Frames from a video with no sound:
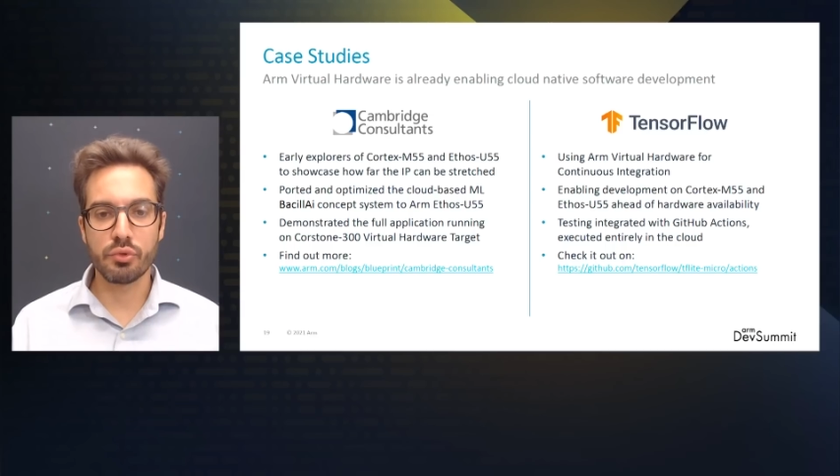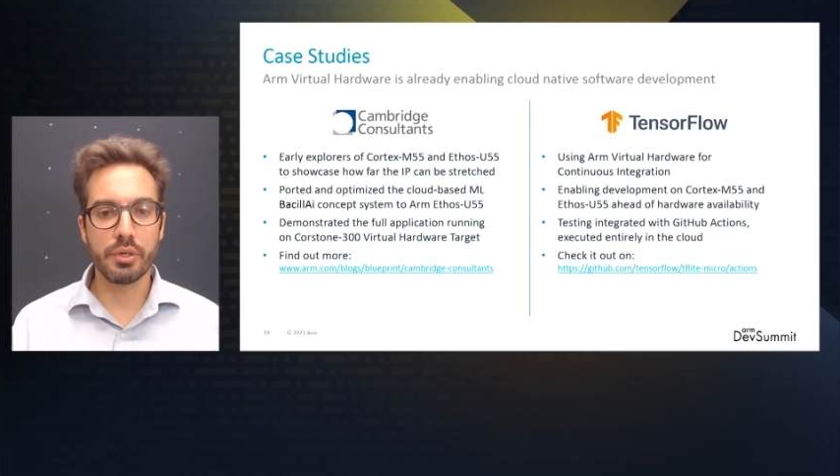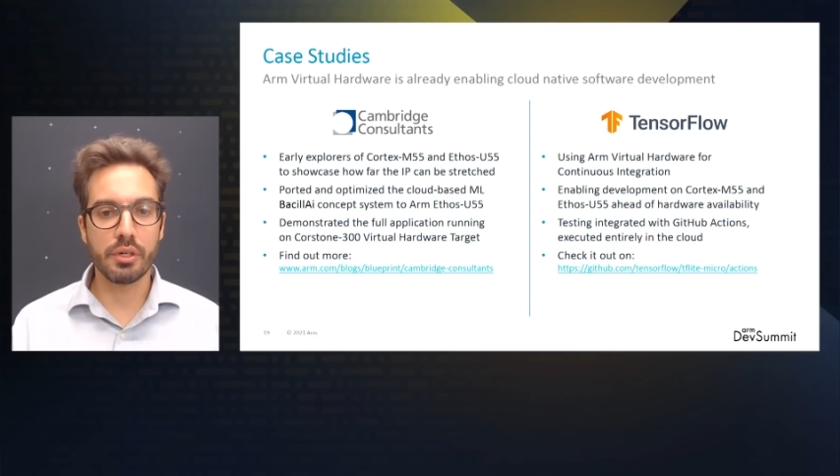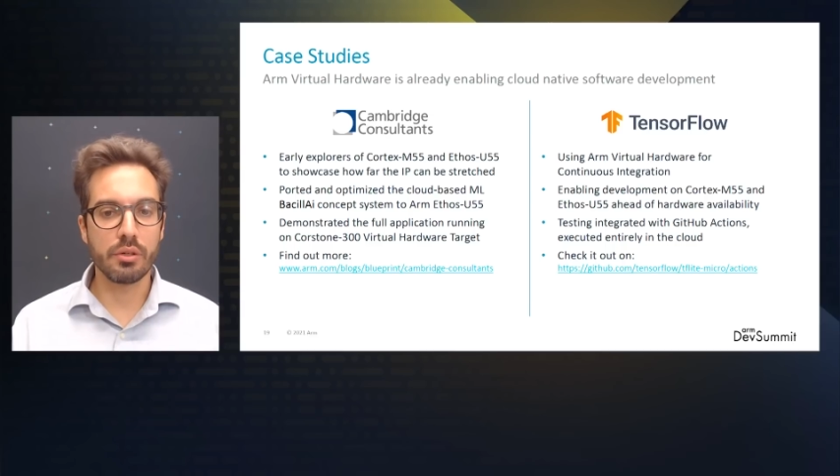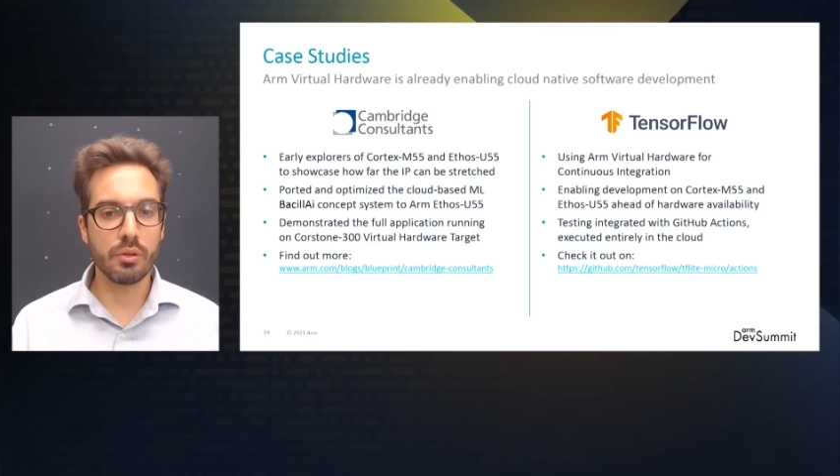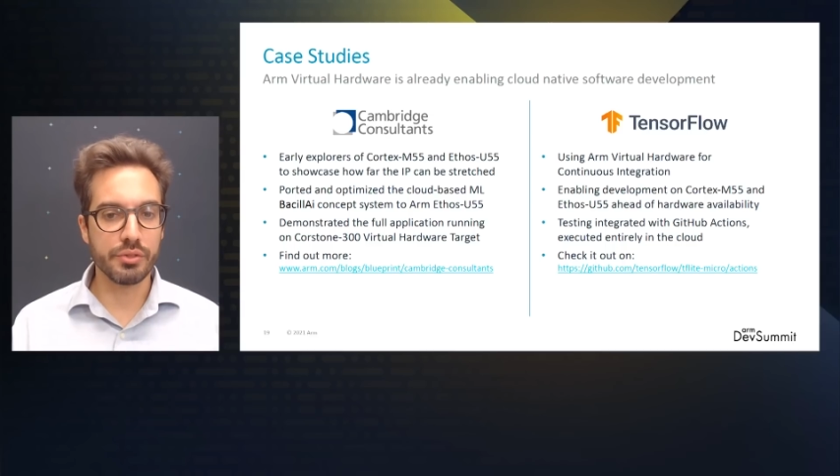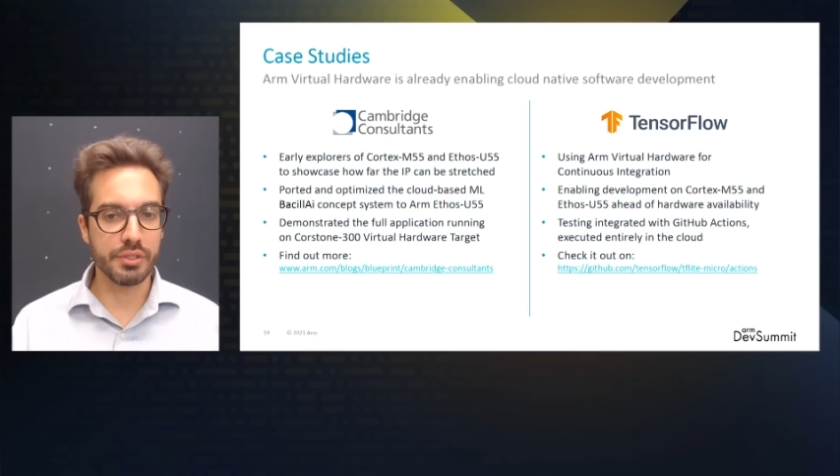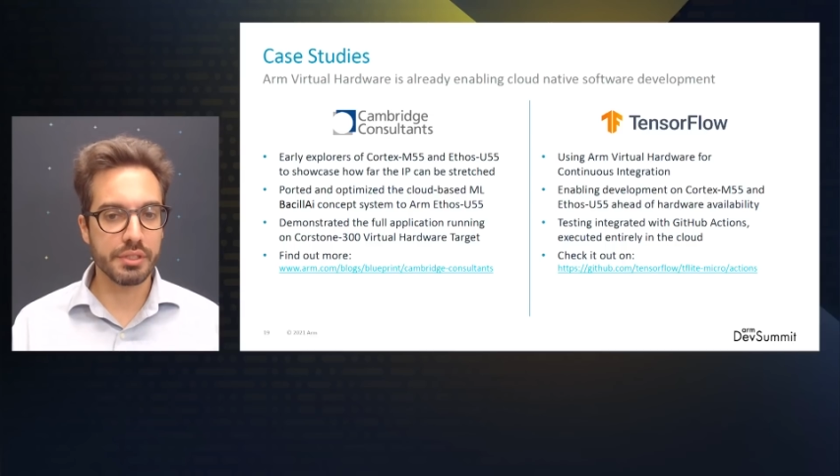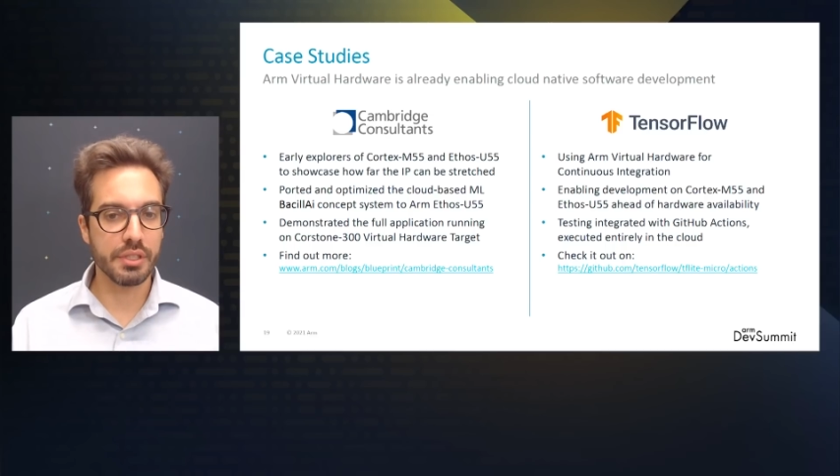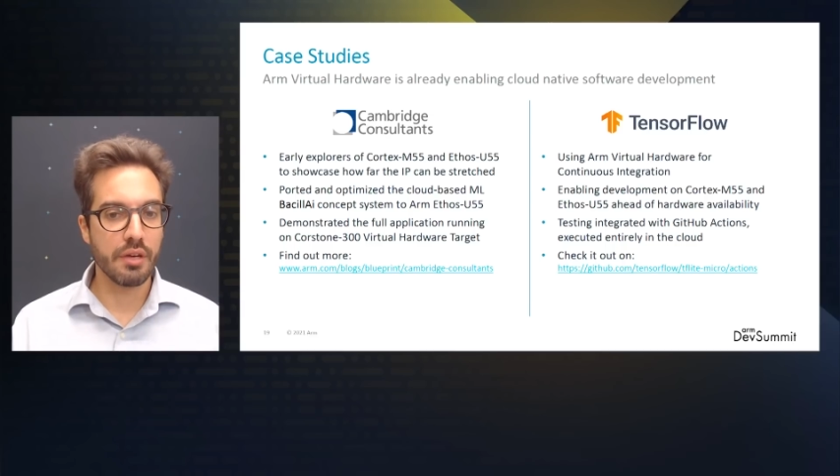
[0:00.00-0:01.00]

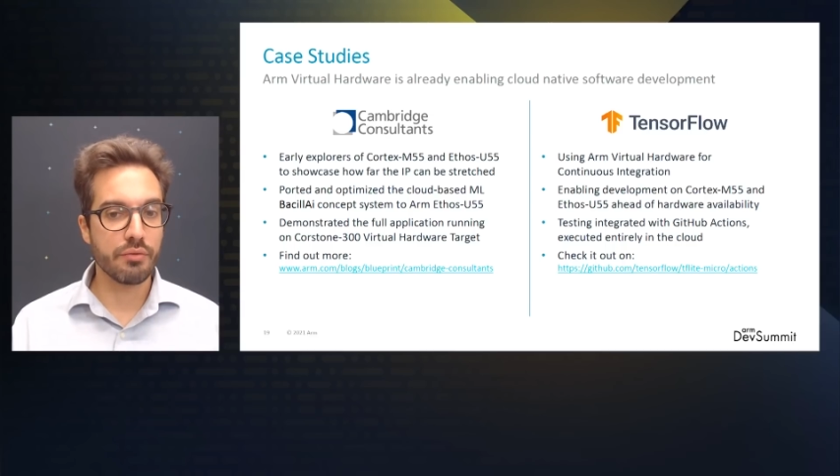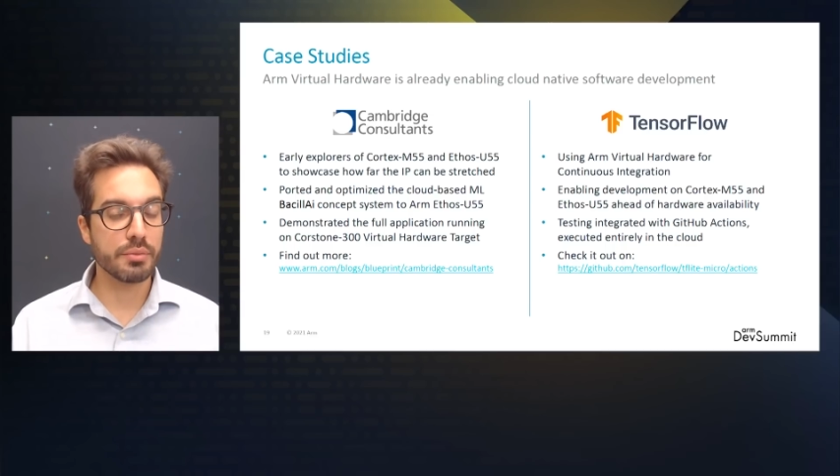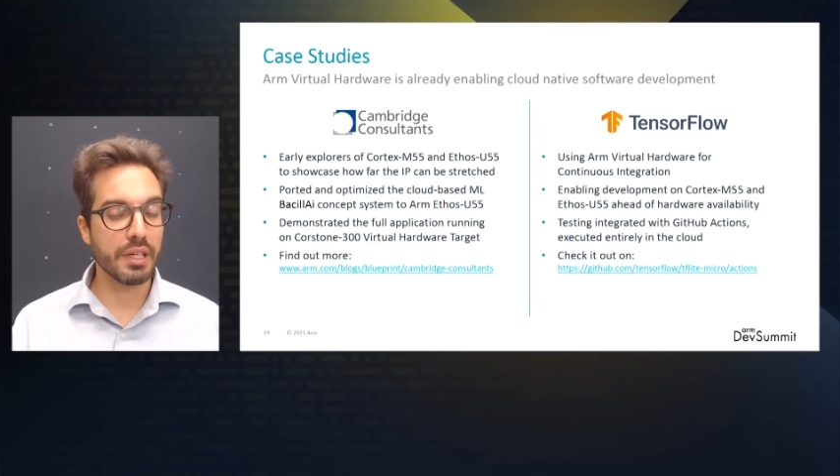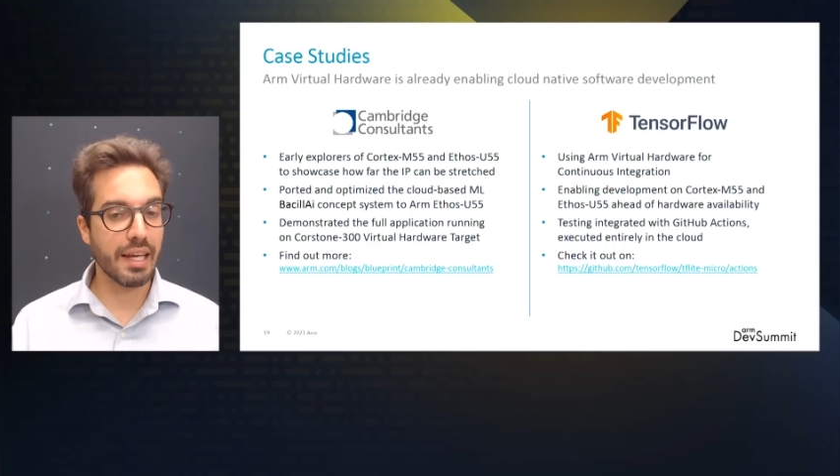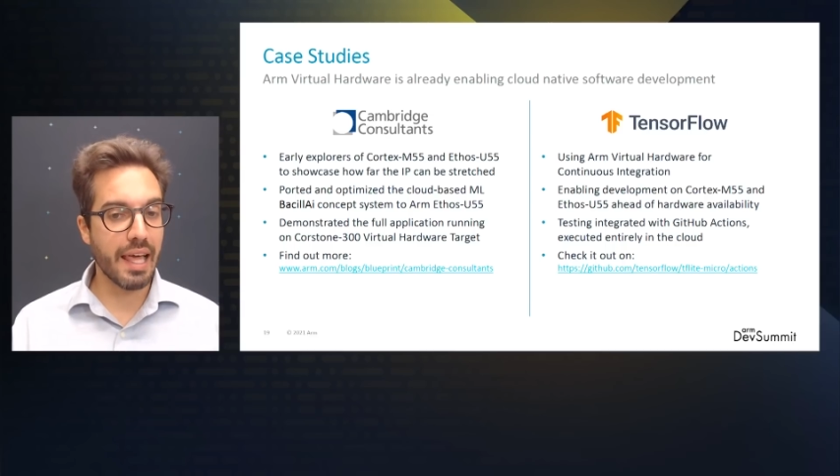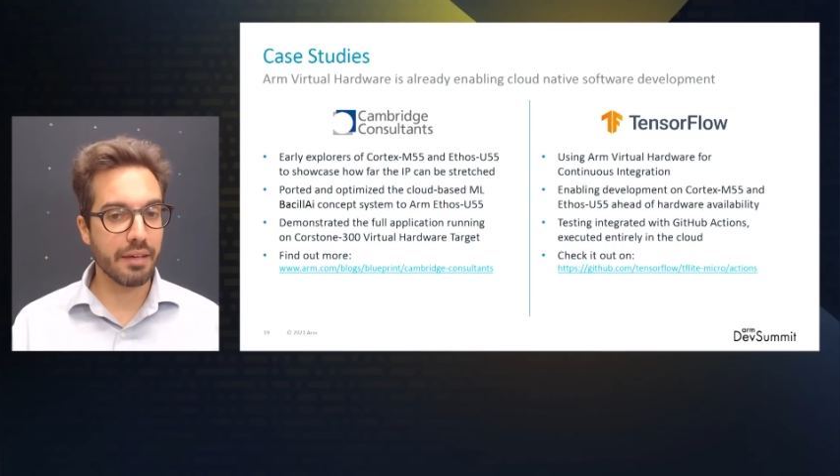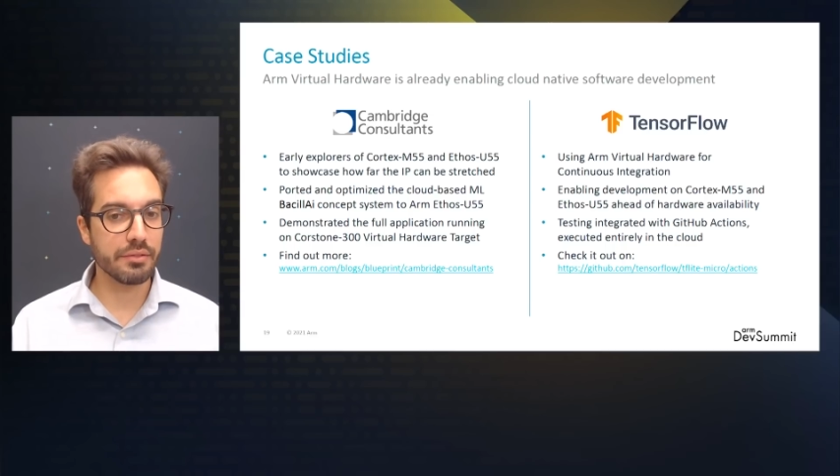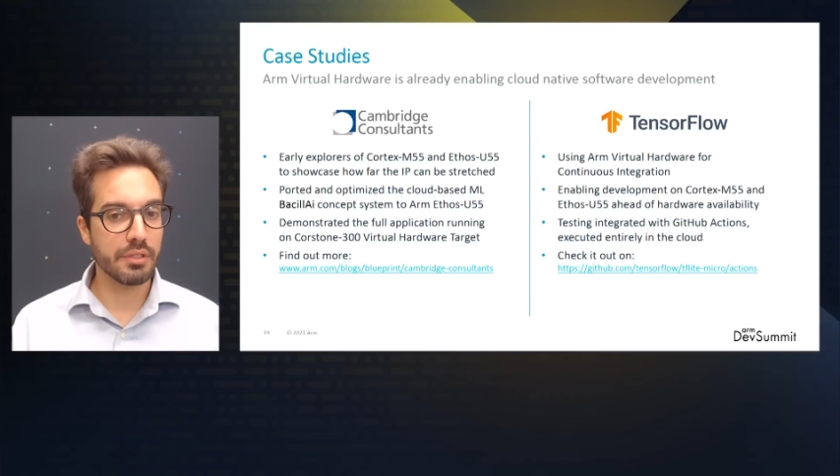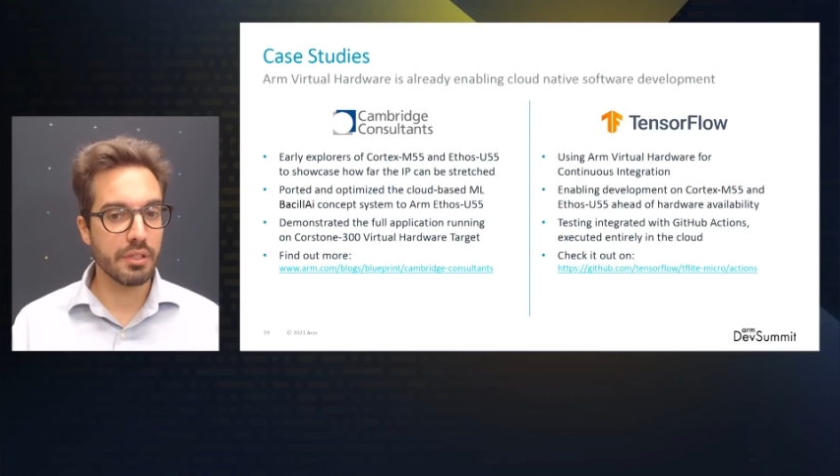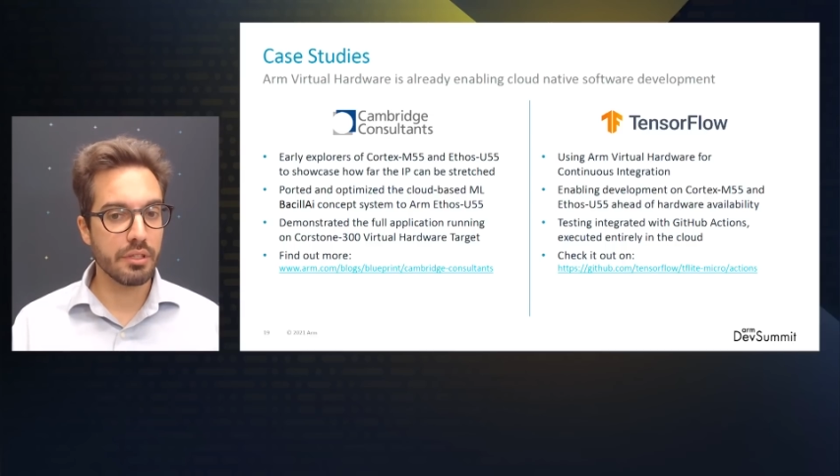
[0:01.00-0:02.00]
tuberculosis from the
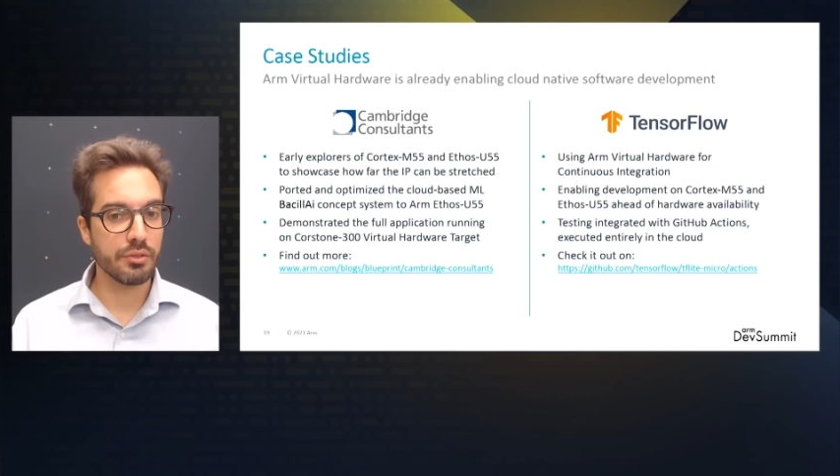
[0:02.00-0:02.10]
cloud